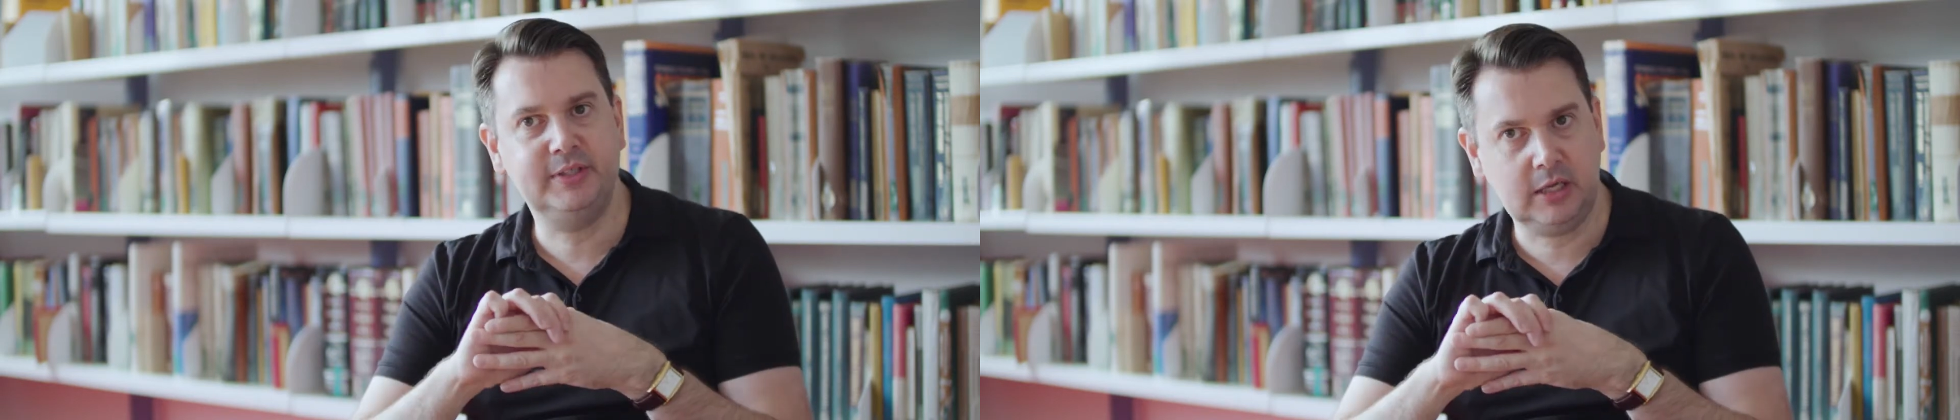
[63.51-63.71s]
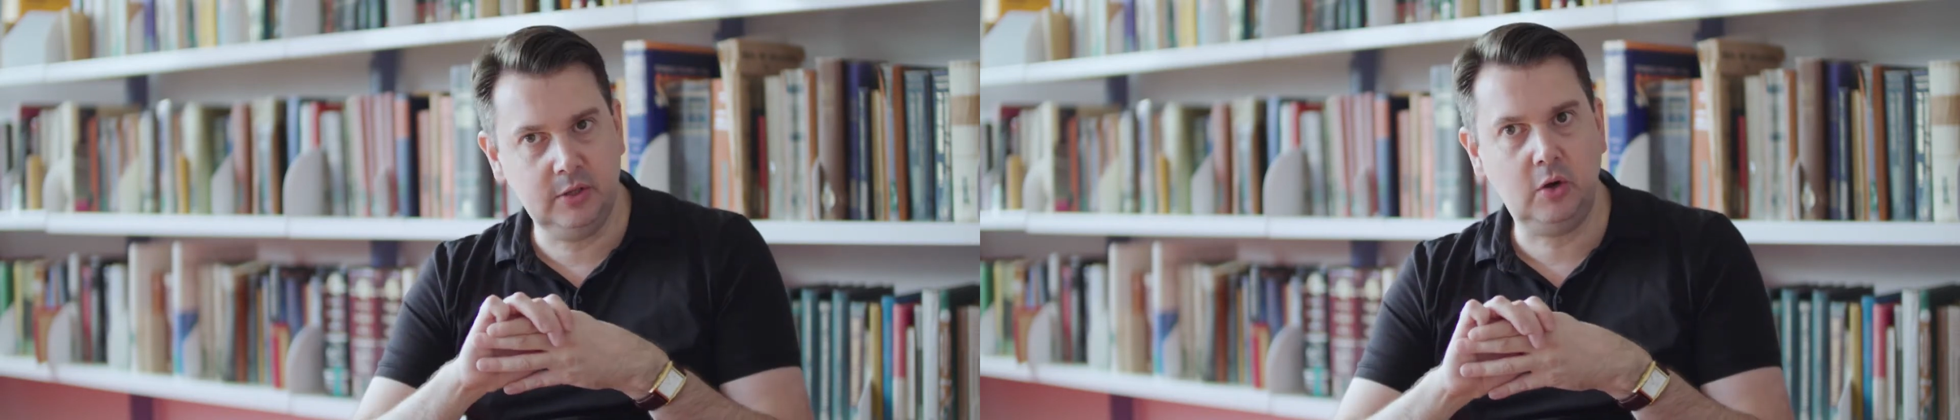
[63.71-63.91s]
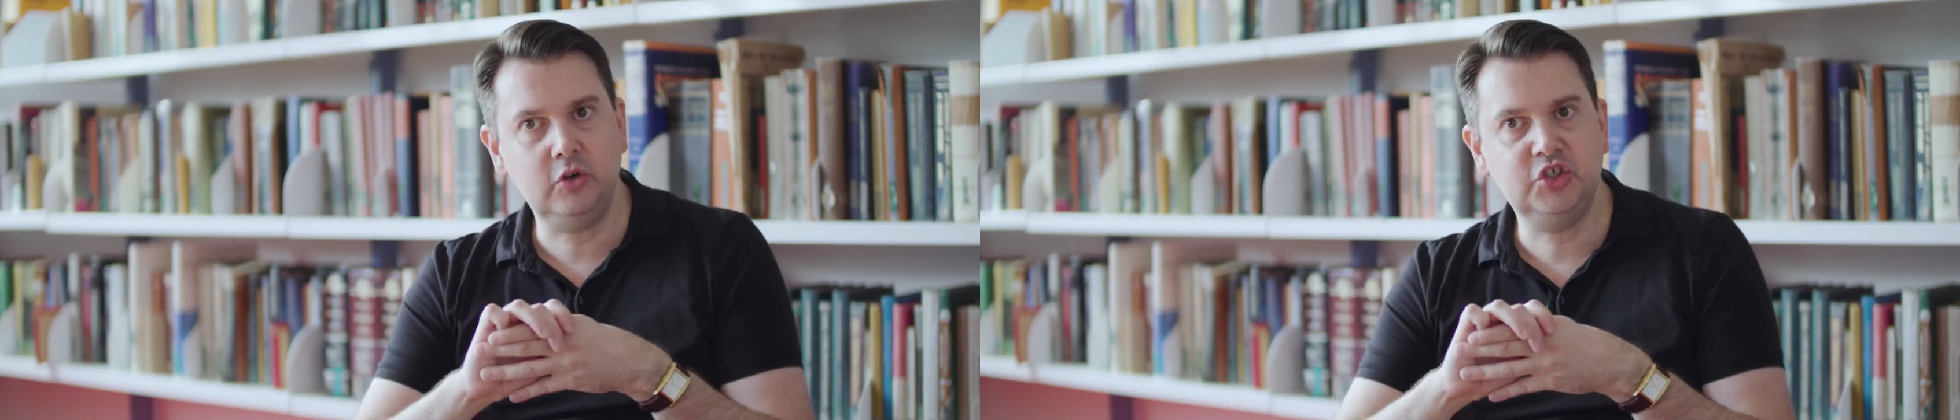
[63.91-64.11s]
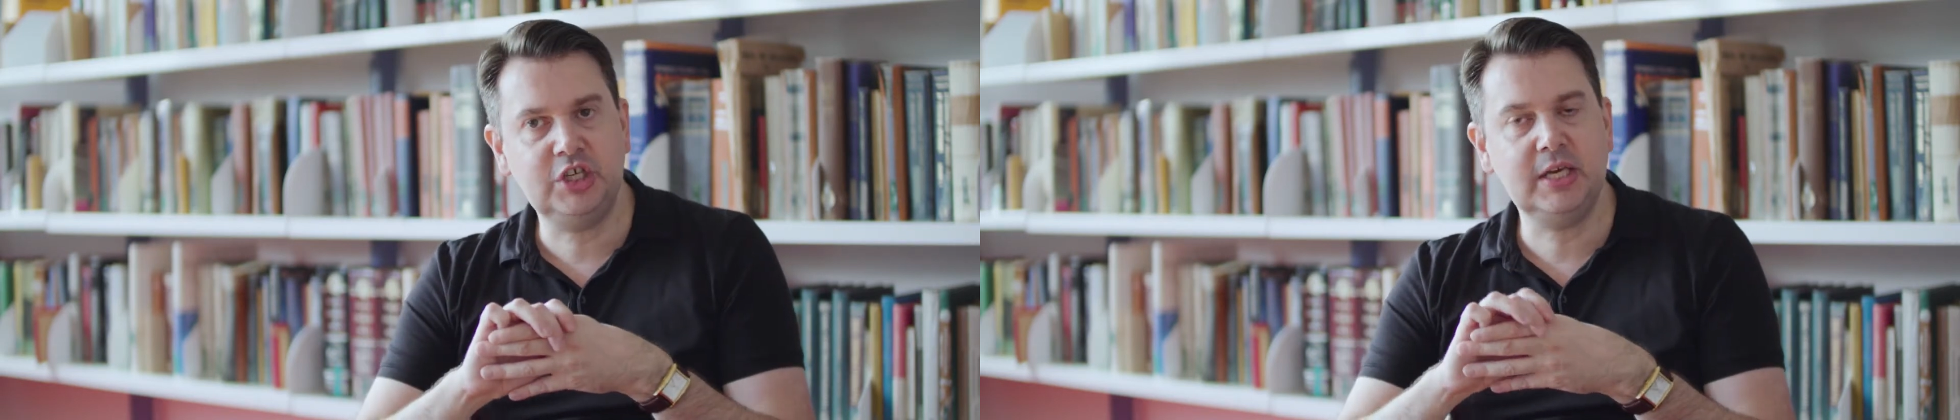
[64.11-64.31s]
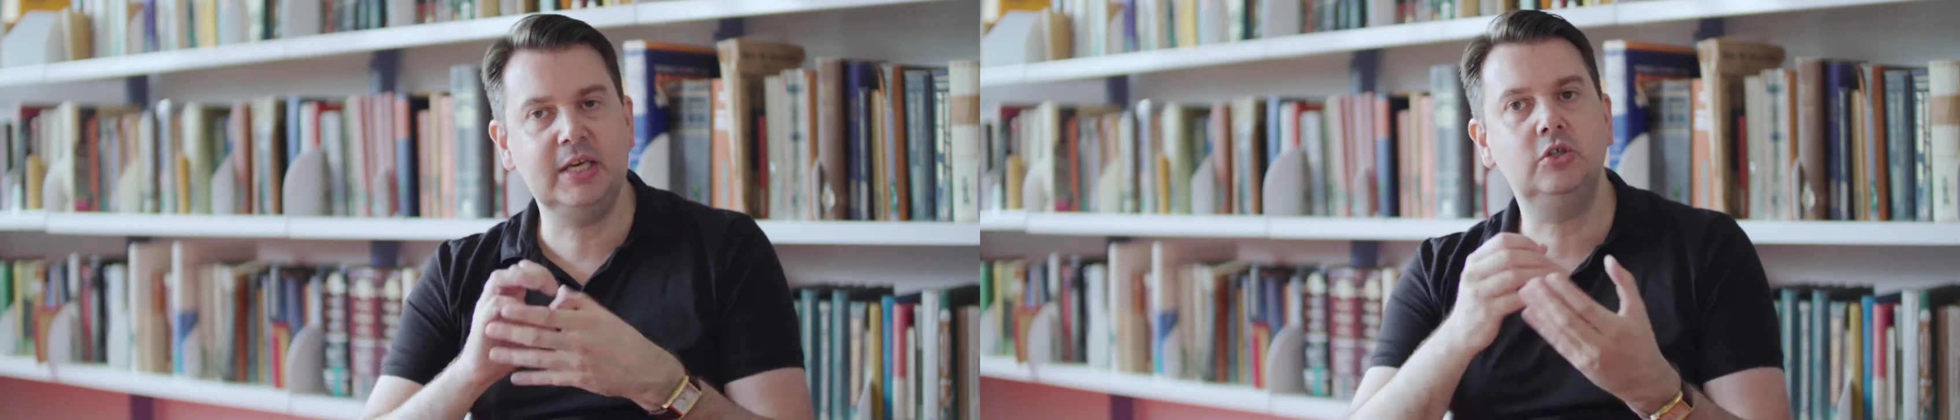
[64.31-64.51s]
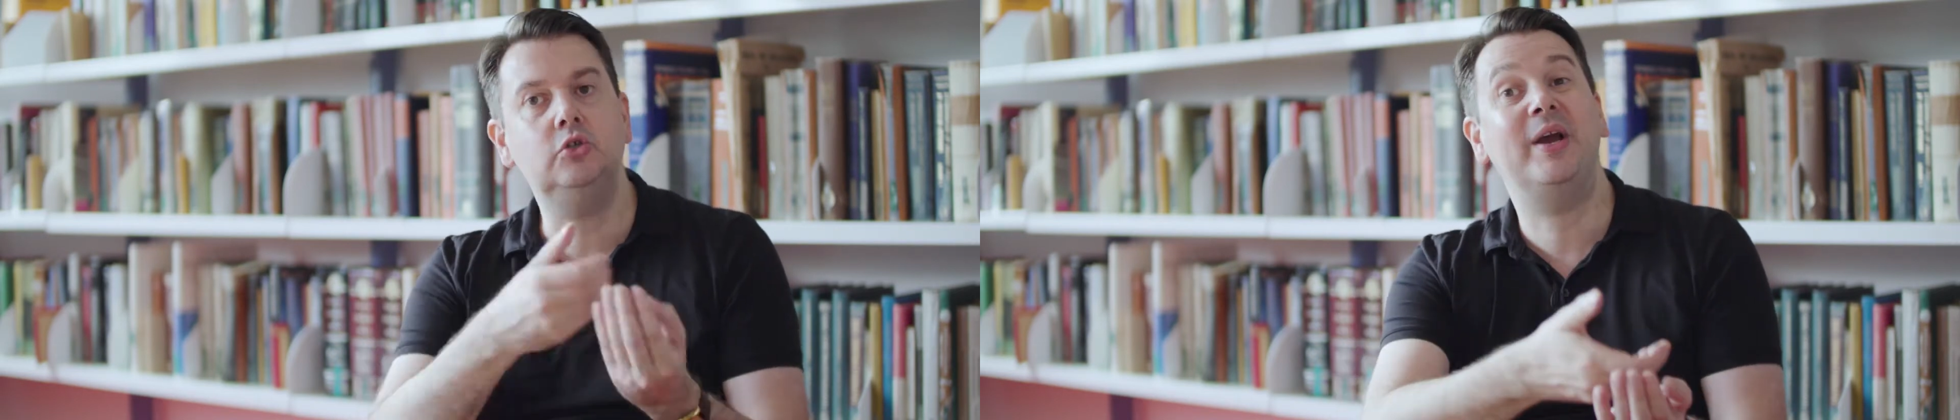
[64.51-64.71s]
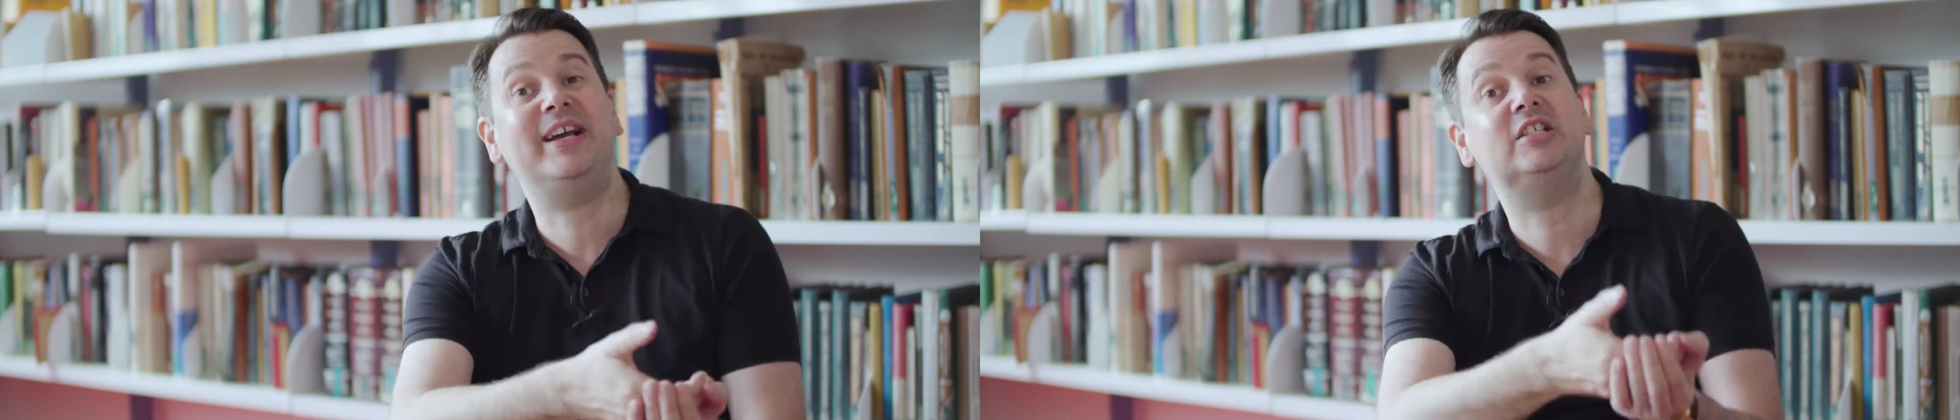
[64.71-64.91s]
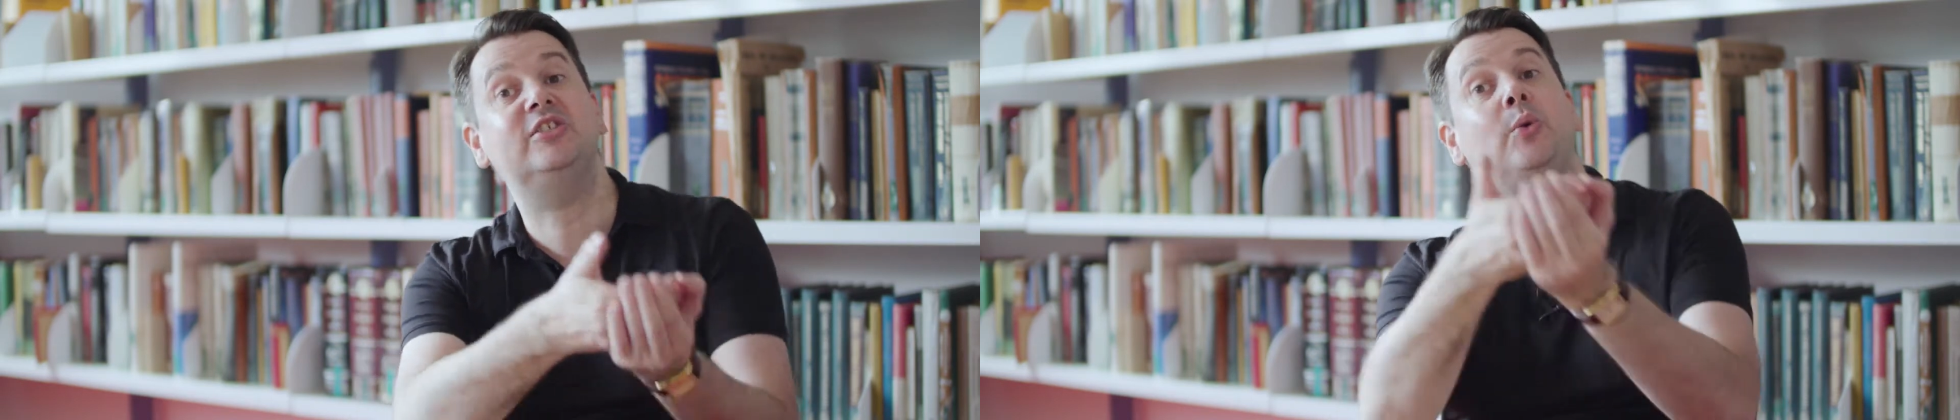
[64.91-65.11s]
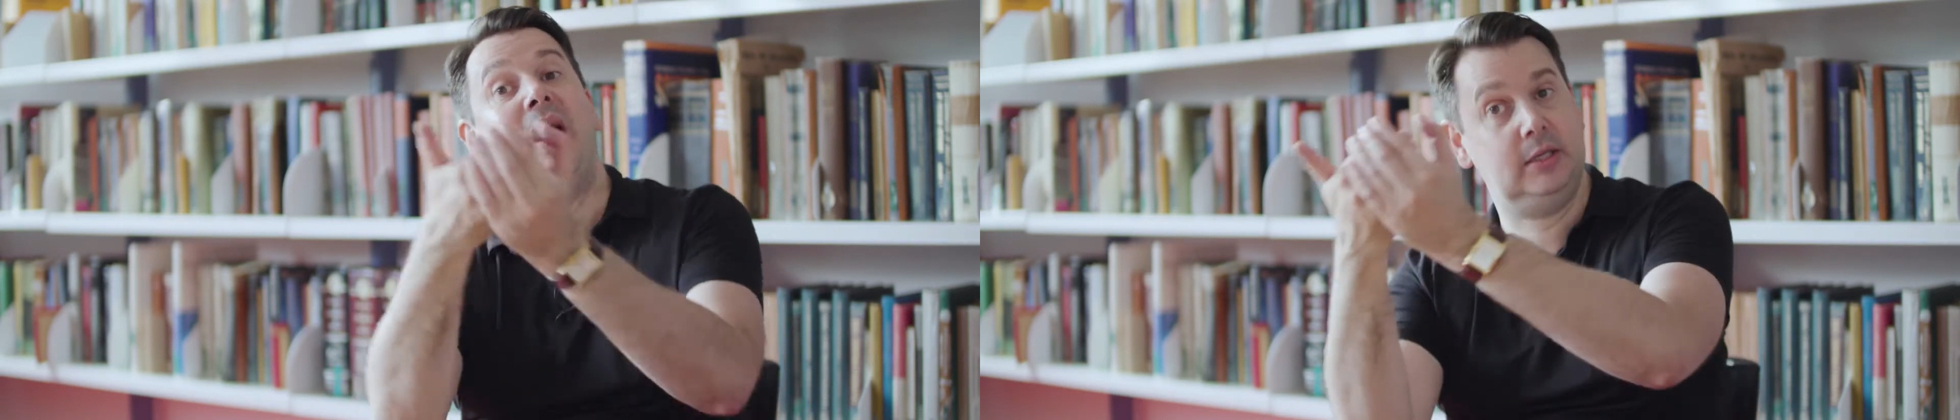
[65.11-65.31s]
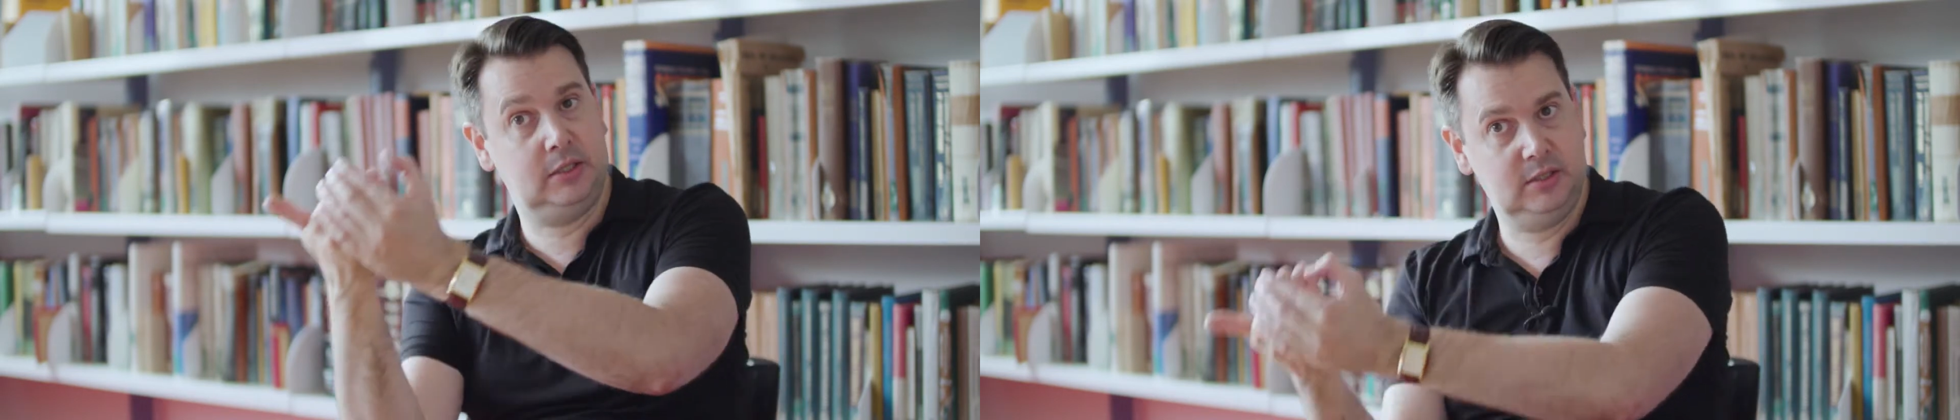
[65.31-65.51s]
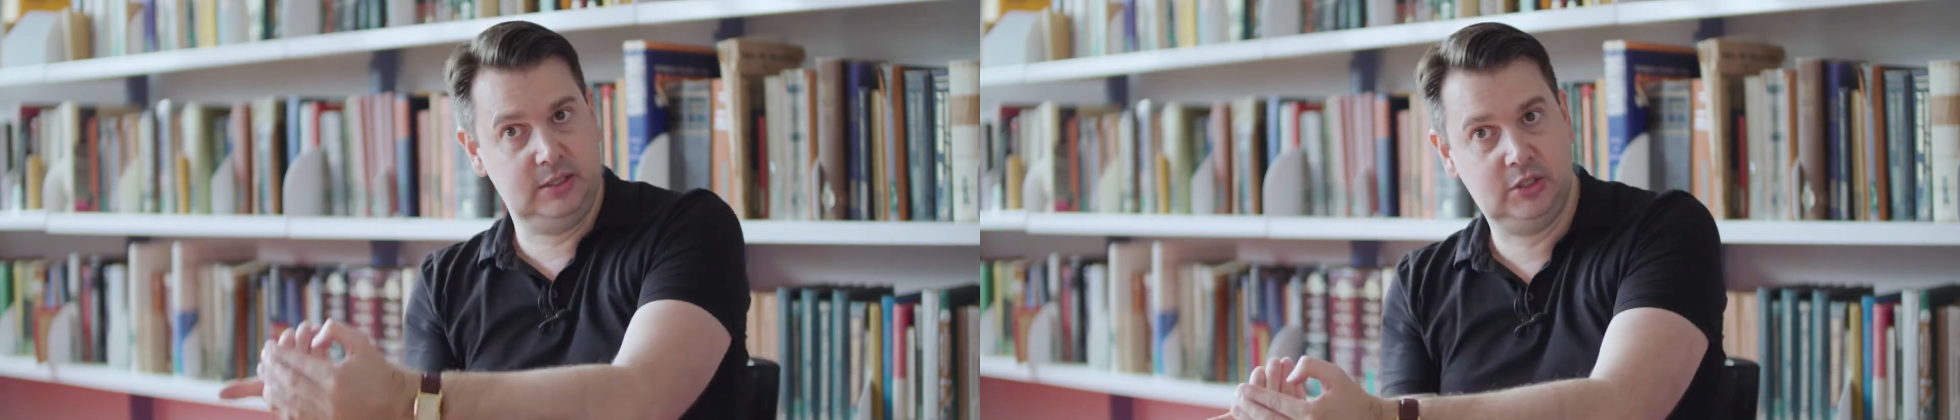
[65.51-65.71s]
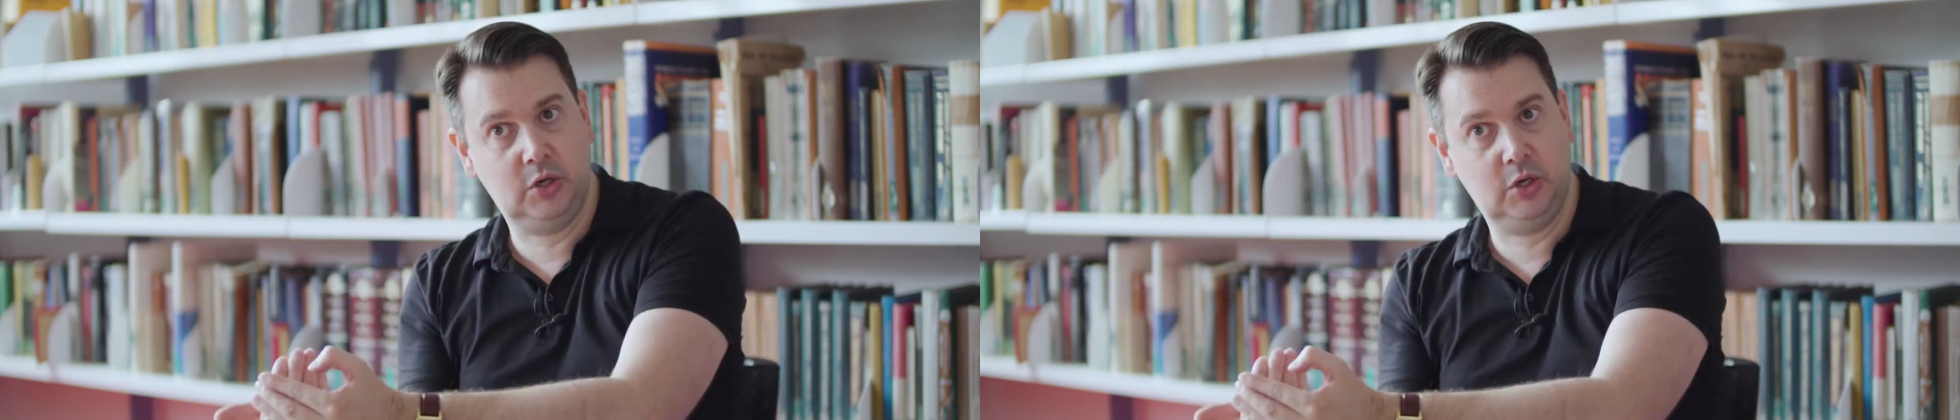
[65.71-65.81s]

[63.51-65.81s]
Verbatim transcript: technology is to extract this